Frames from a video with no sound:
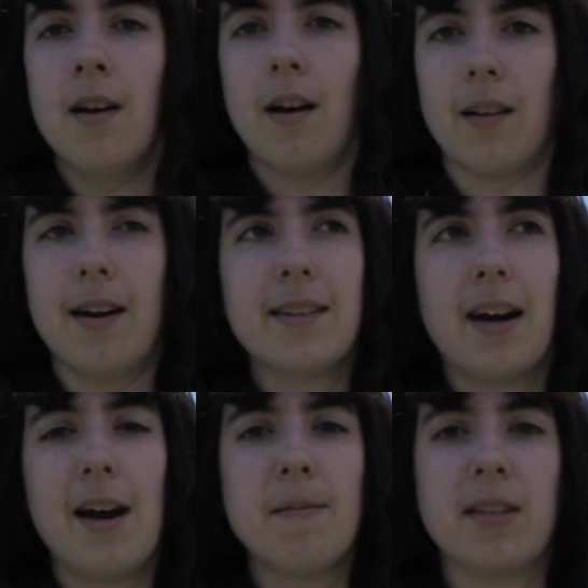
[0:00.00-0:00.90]
A lot of
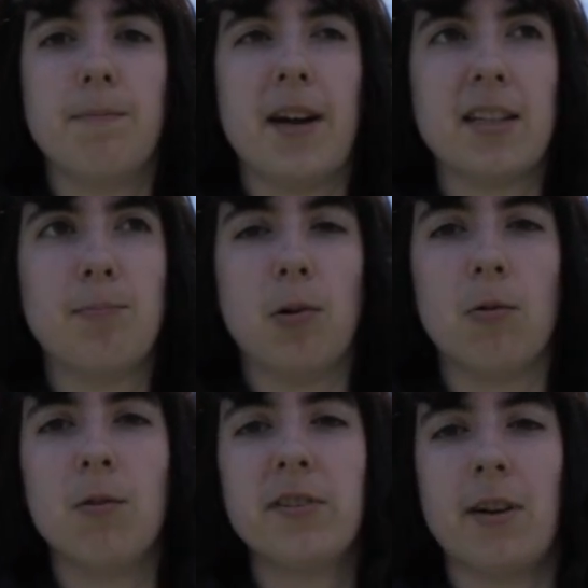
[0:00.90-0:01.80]
times the best
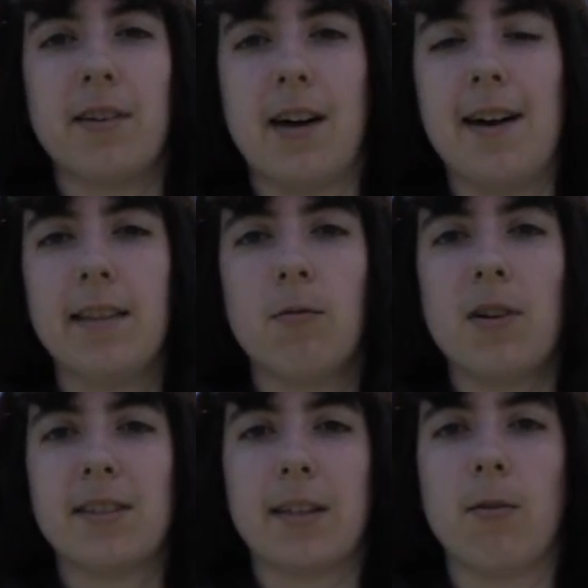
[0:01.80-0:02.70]
pulls are not the
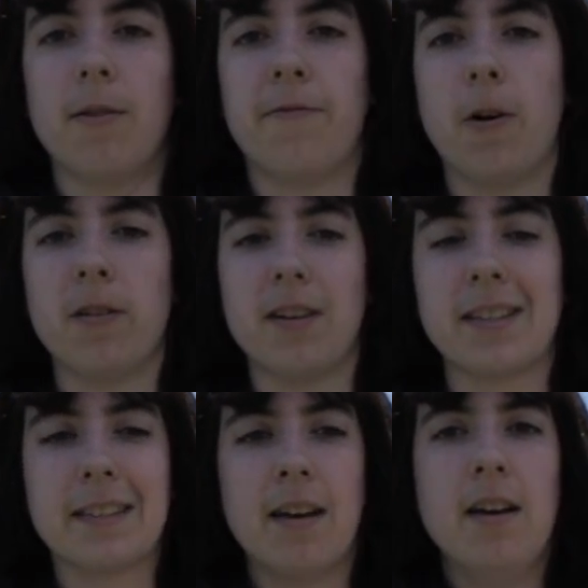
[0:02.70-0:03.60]
ones that go the
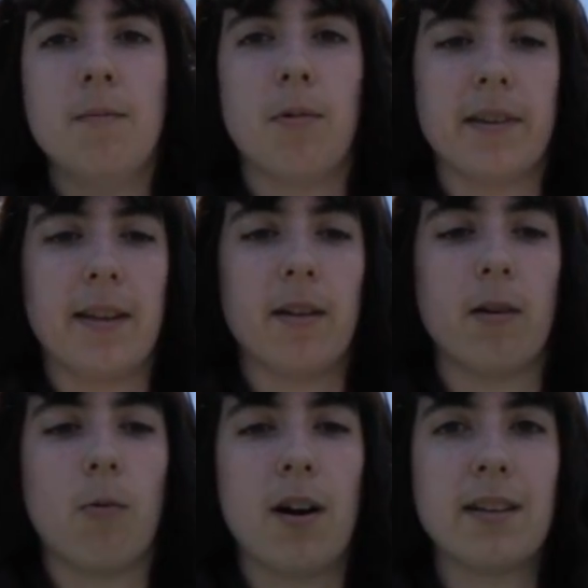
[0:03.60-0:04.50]
farthest, but they're
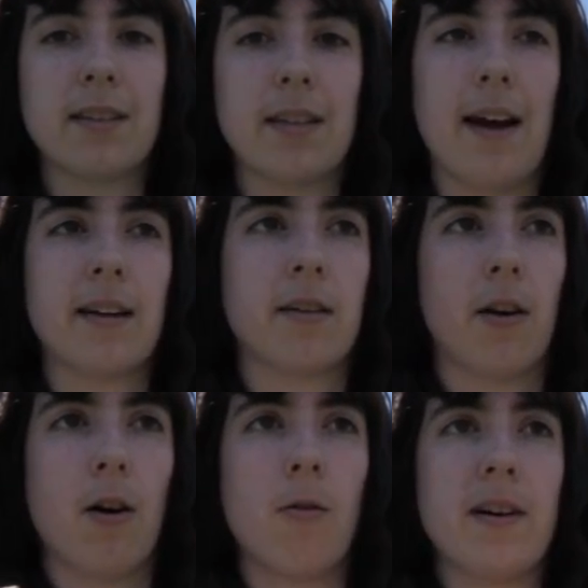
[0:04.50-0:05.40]
the ones that
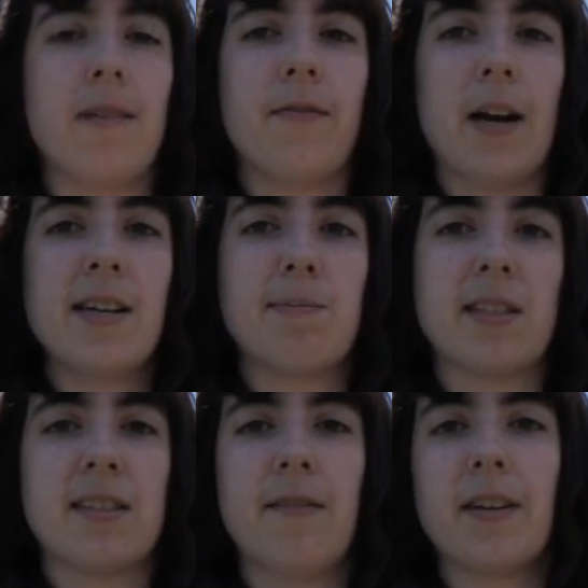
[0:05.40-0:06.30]
go in a very
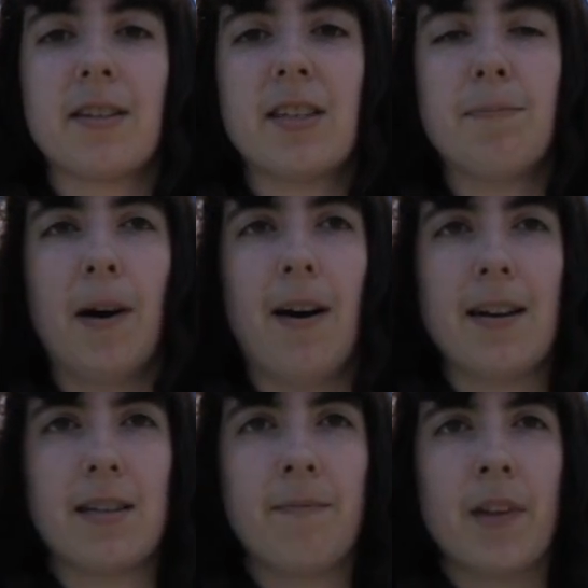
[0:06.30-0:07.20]
specific
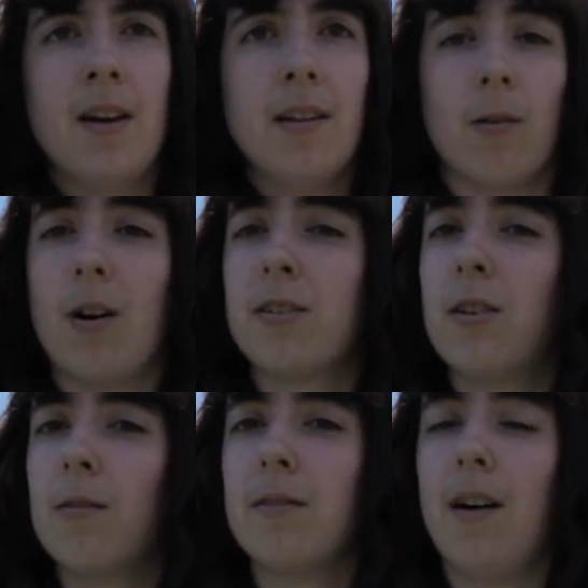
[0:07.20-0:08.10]
spot. There are
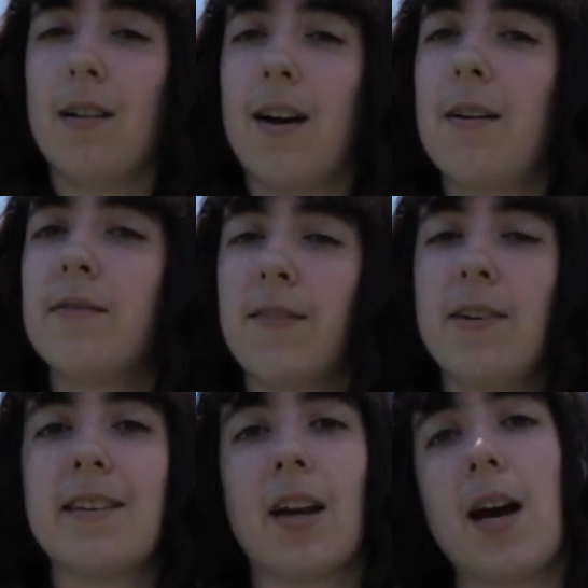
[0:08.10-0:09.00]
also a lot of
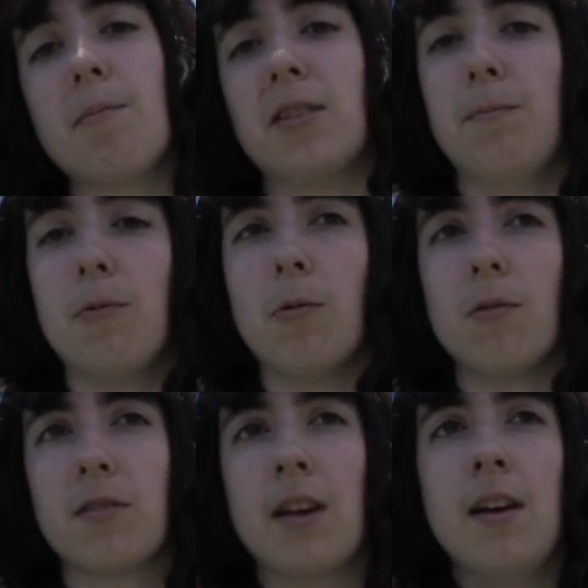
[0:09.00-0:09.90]
different types of
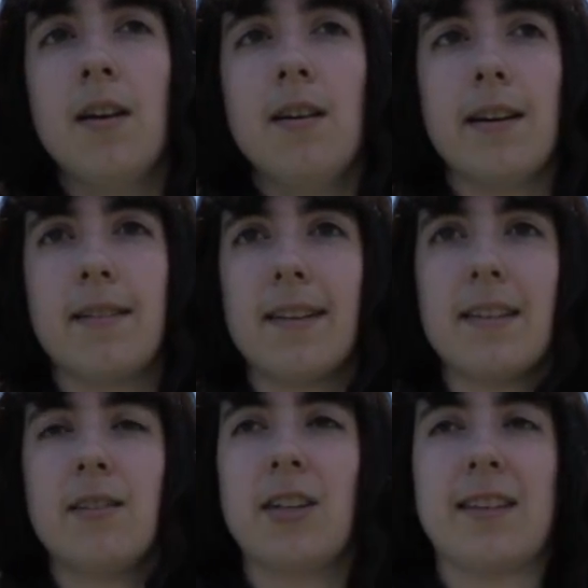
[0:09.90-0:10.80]
pulls. It
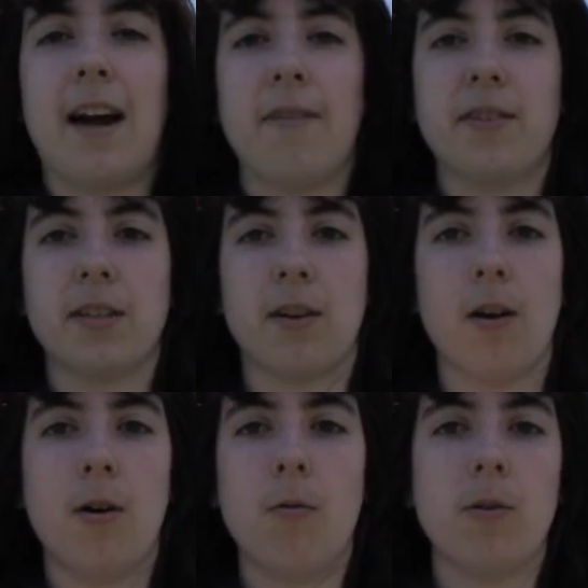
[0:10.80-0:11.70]
doesn't just have to
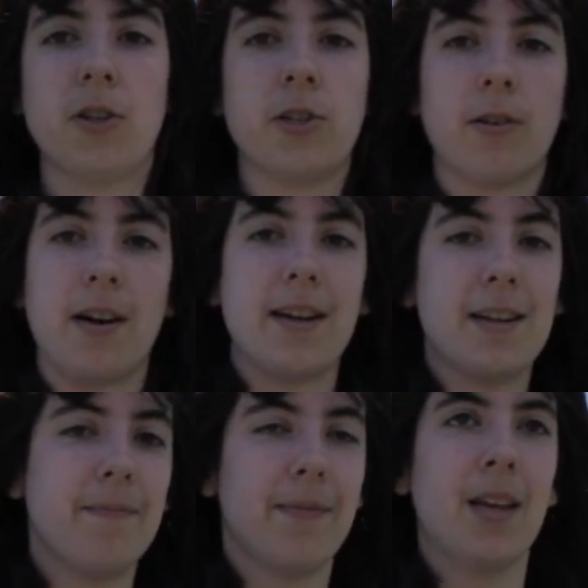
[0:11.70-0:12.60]
go
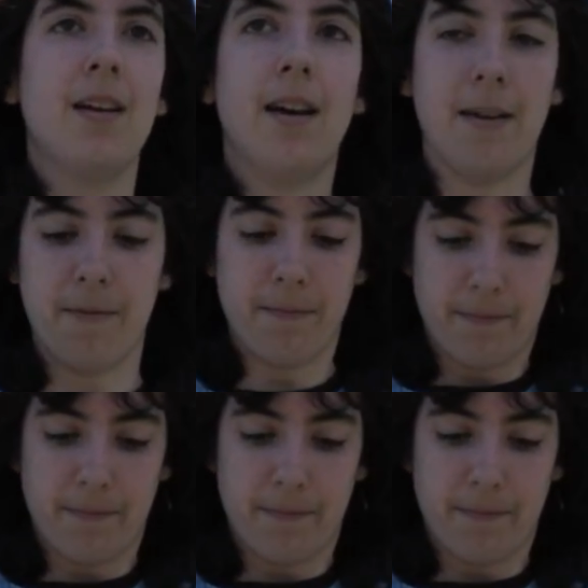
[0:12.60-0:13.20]
straight and